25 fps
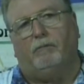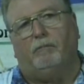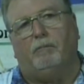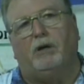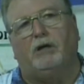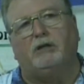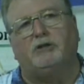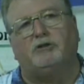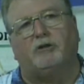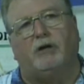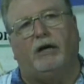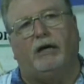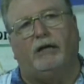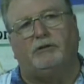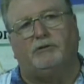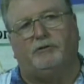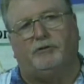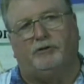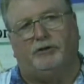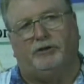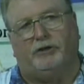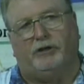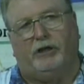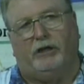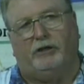bus
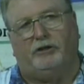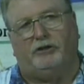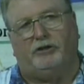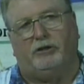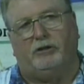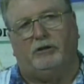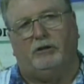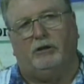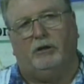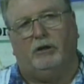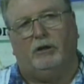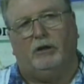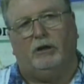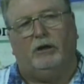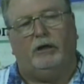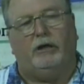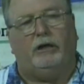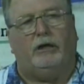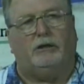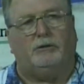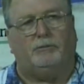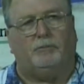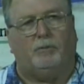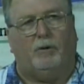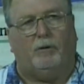transfer station,
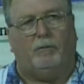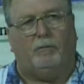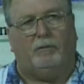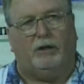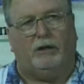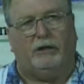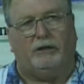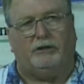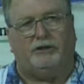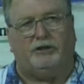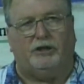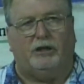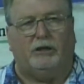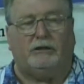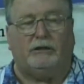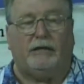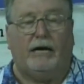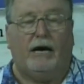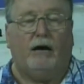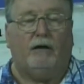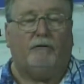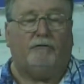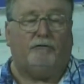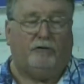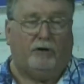is permanently shut
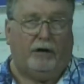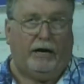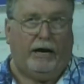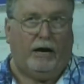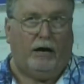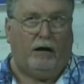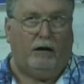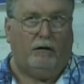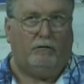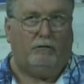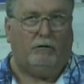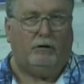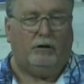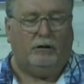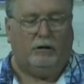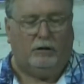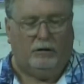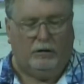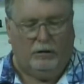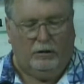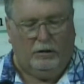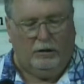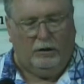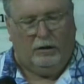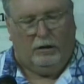down for now.
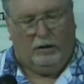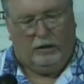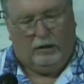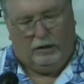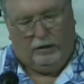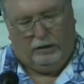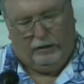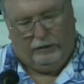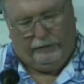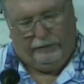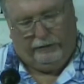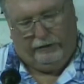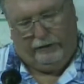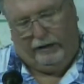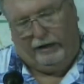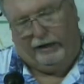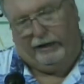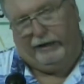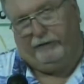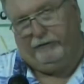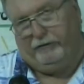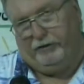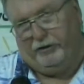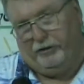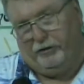They're not
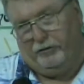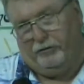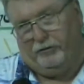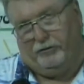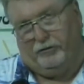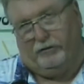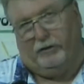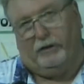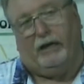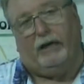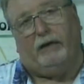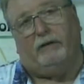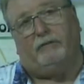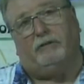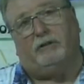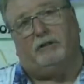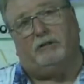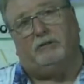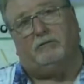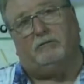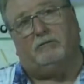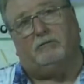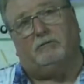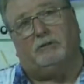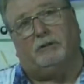even using that
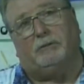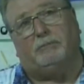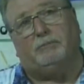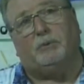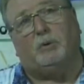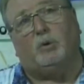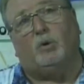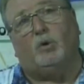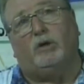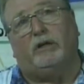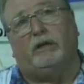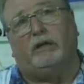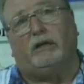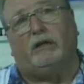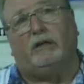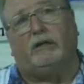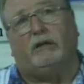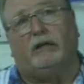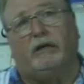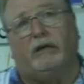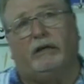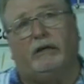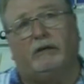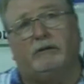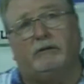to report
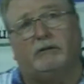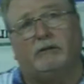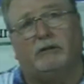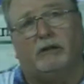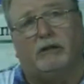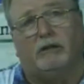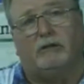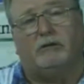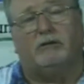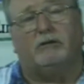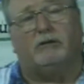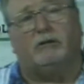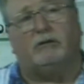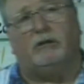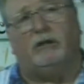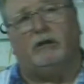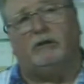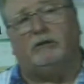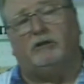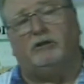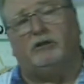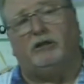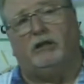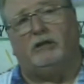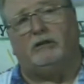anything.
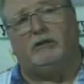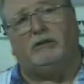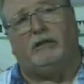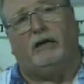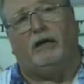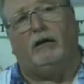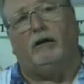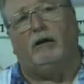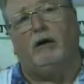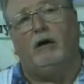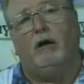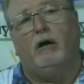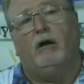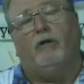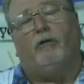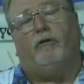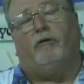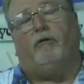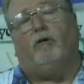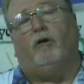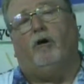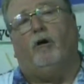It's shut down. They're